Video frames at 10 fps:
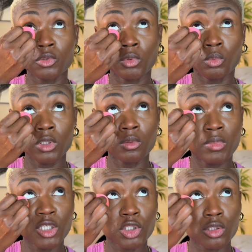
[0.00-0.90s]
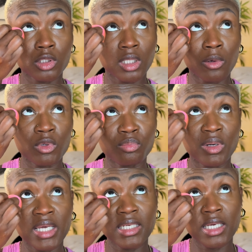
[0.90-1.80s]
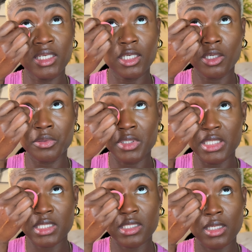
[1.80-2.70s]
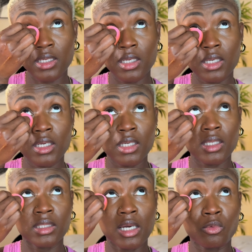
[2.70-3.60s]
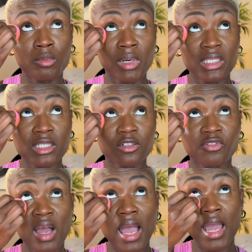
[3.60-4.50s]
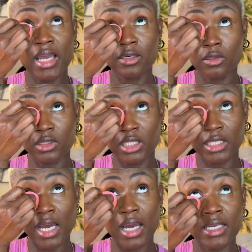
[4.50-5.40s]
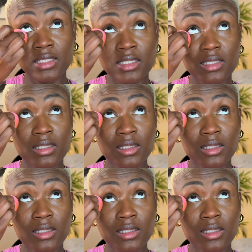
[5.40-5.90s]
We want to make sure that we blend any crease that we might have had under the eyes.